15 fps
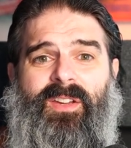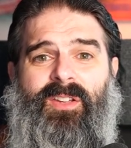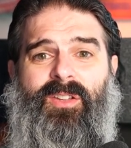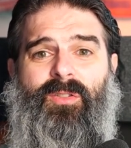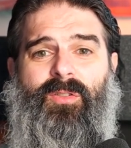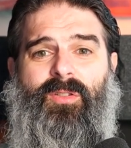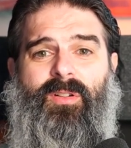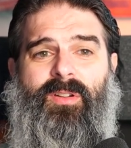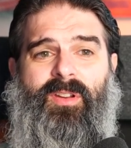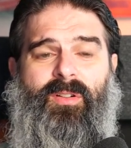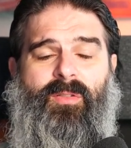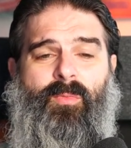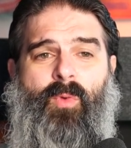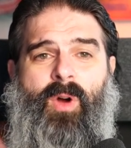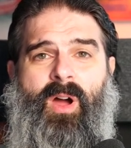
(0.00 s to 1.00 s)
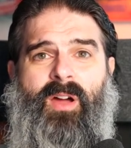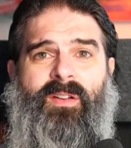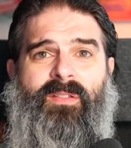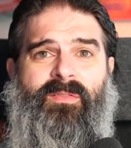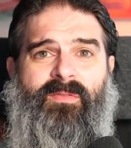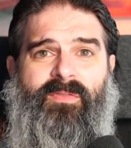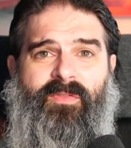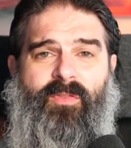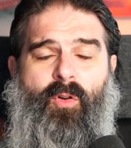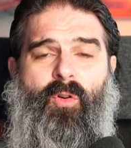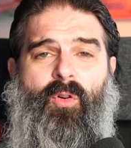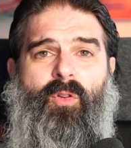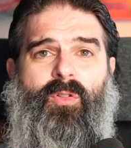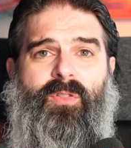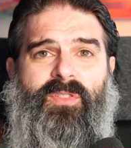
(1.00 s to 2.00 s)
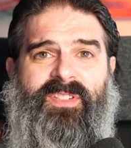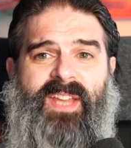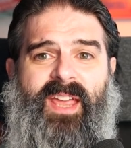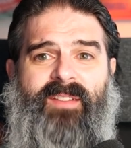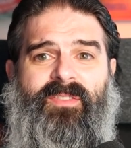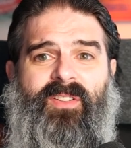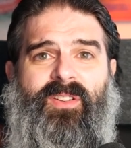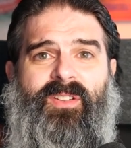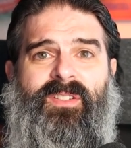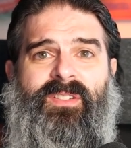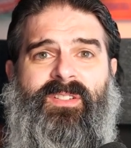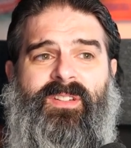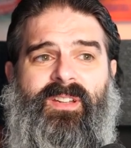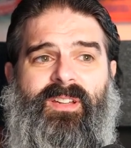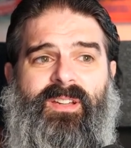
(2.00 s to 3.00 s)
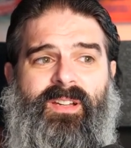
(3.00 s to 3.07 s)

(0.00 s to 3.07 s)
you're 1, 4, 7,